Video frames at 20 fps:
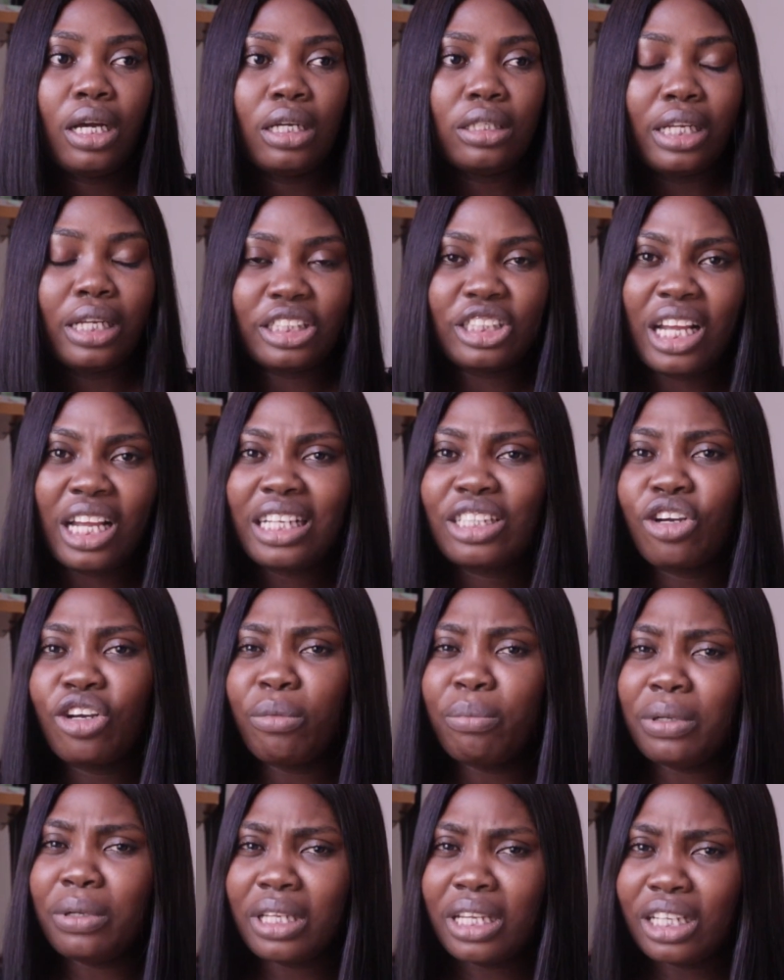that she had
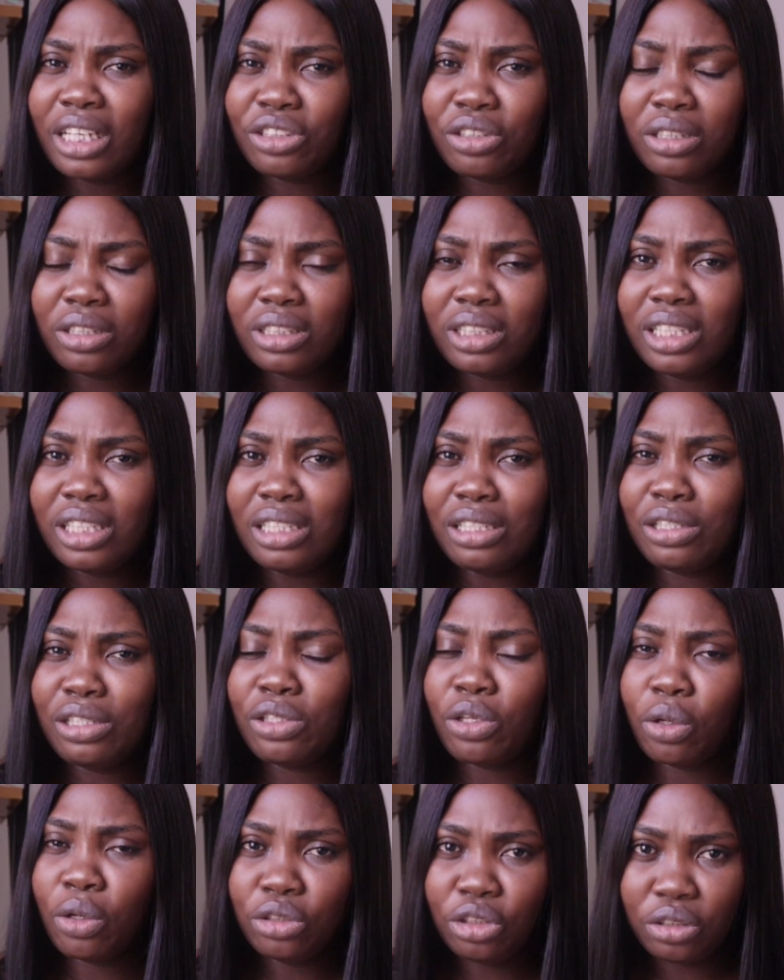complication in
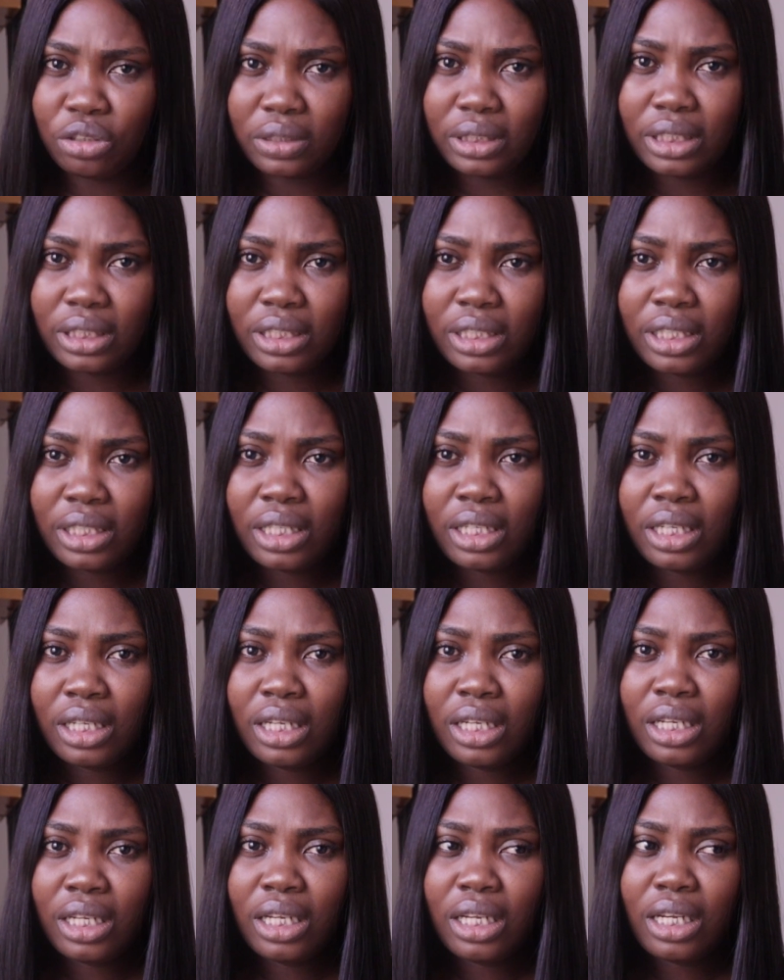surgery.
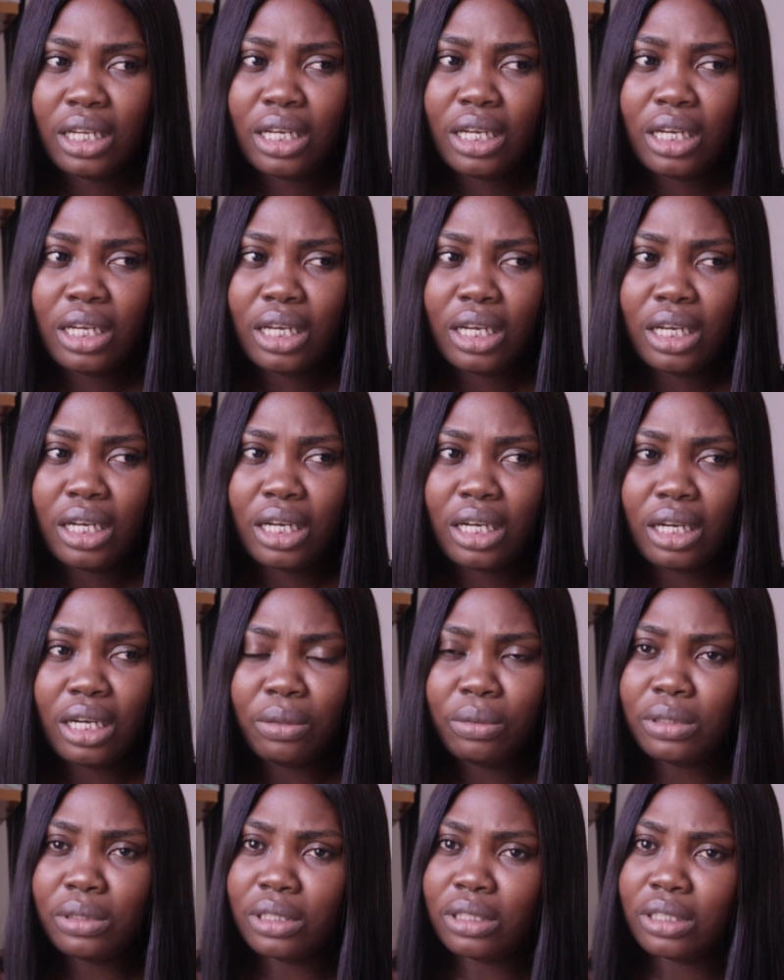I
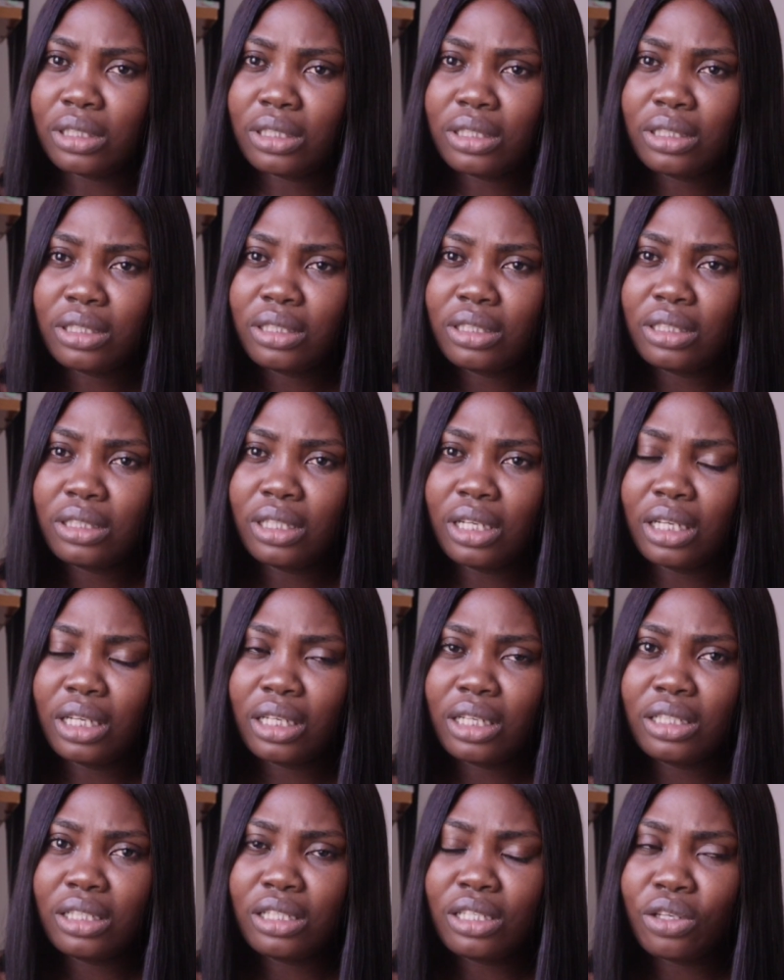was like,
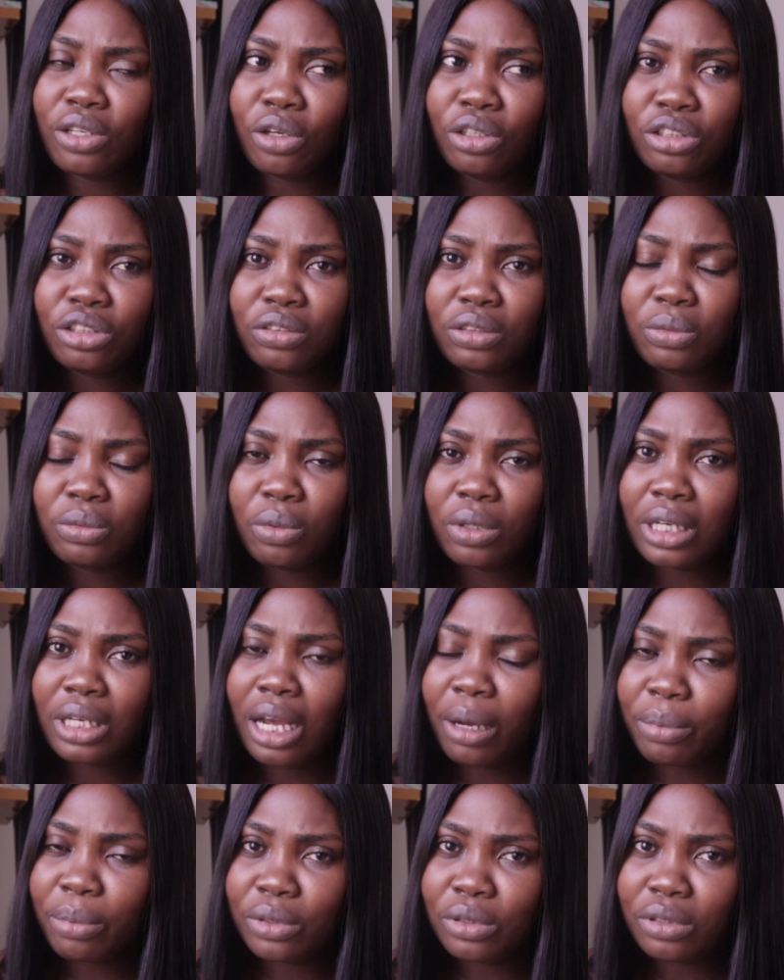in surgery? What
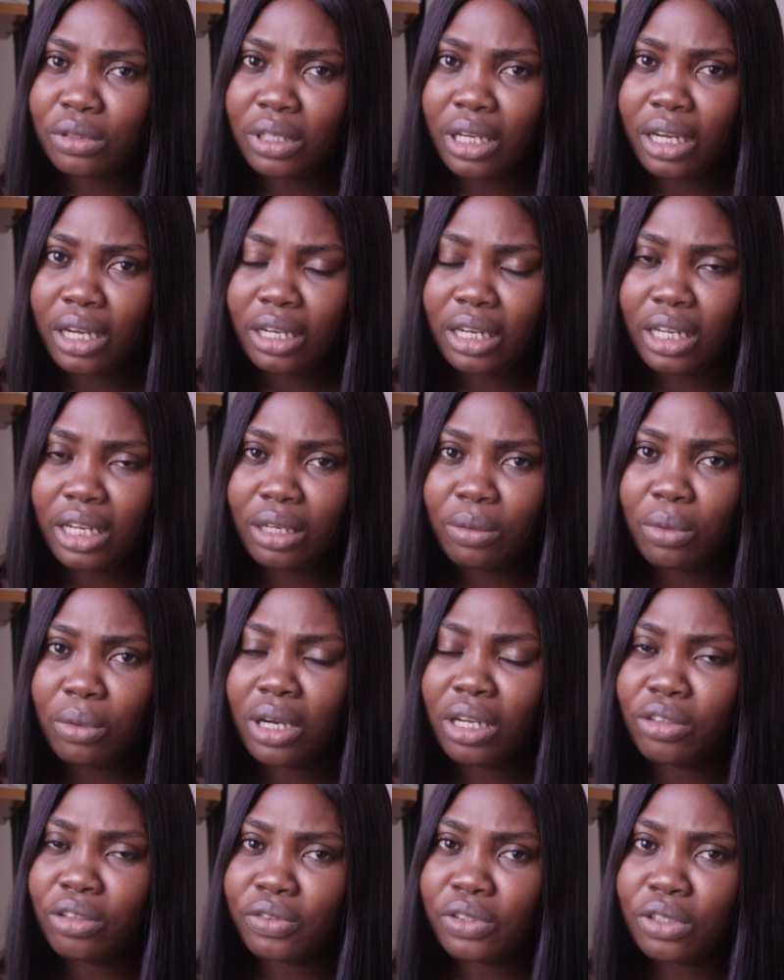happened to her? Like, what
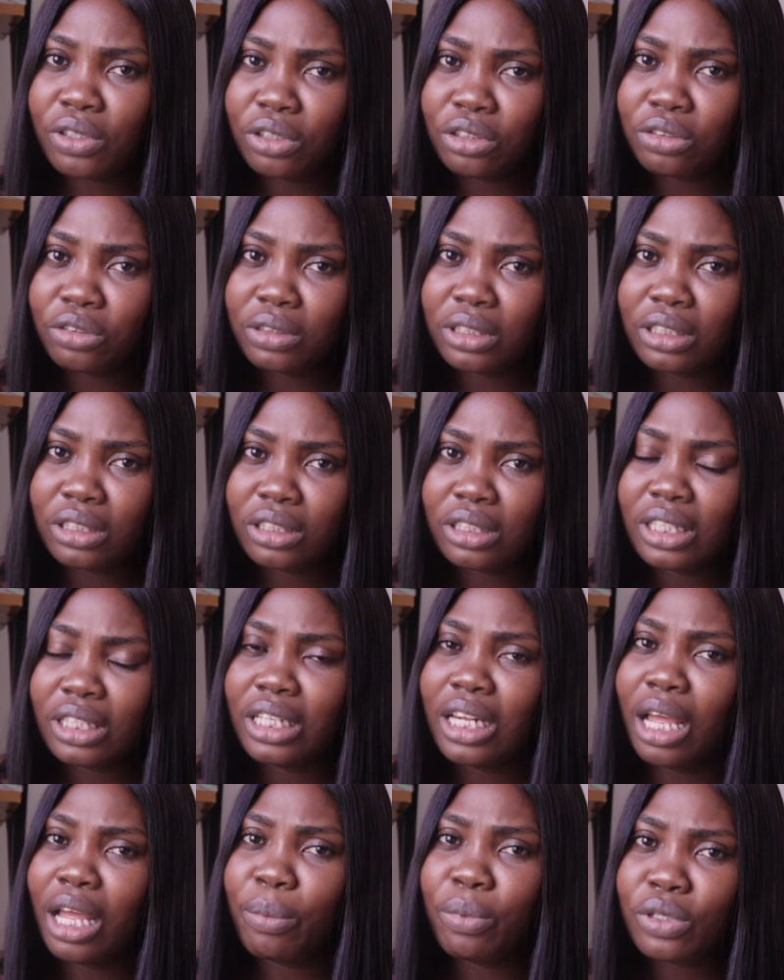kind of surgery? She said
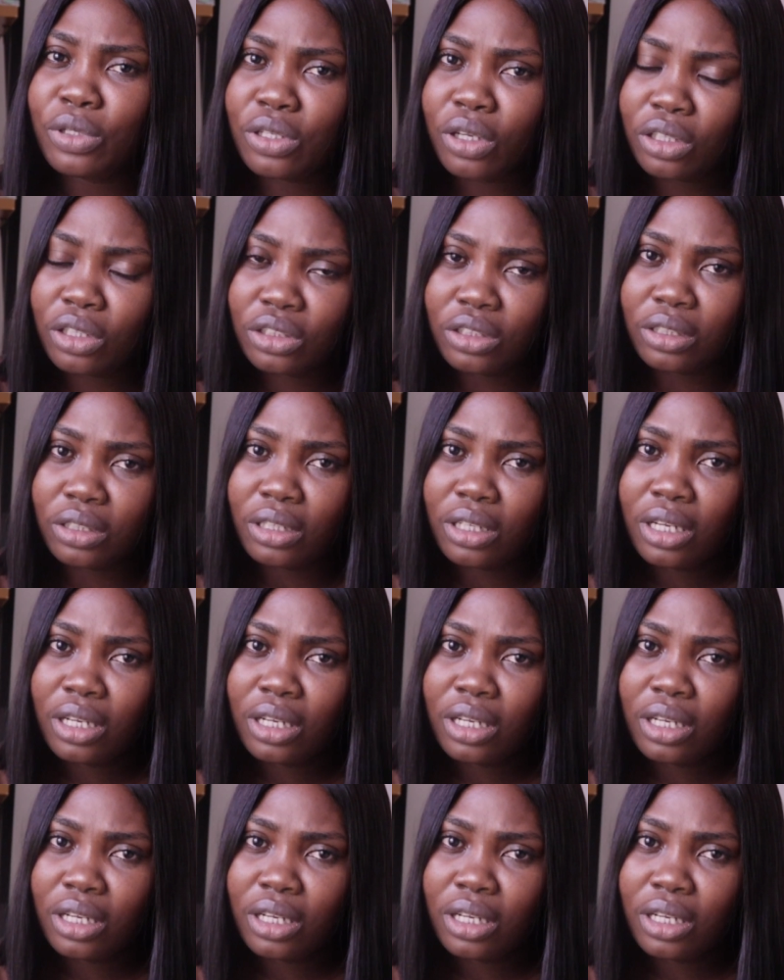liposuction.